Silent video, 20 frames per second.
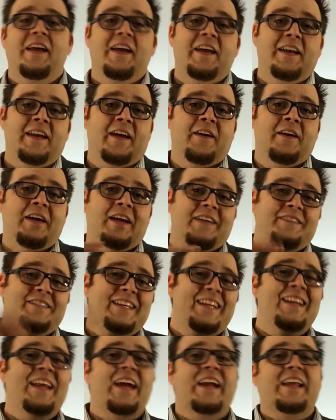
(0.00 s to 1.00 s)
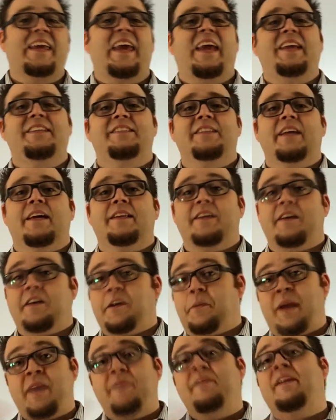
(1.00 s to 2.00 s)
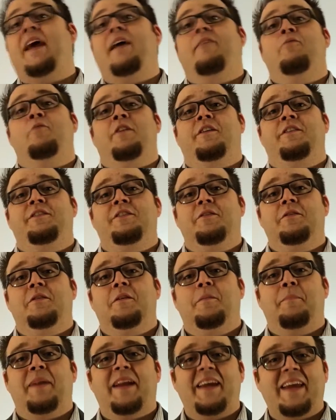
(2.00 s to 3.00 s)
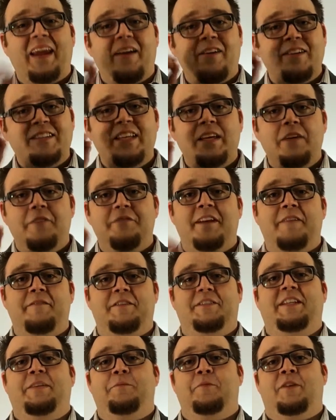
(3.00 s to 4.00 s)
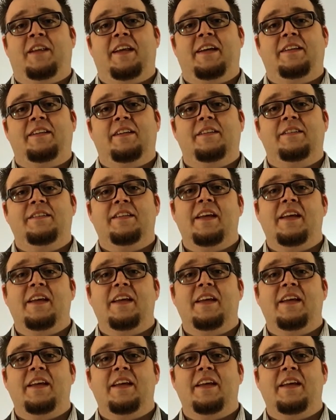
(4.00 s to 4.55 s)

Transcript: Now, you've seen a lot of cases out there, and you may even have one or two, but I guarantee you've never seen one like this.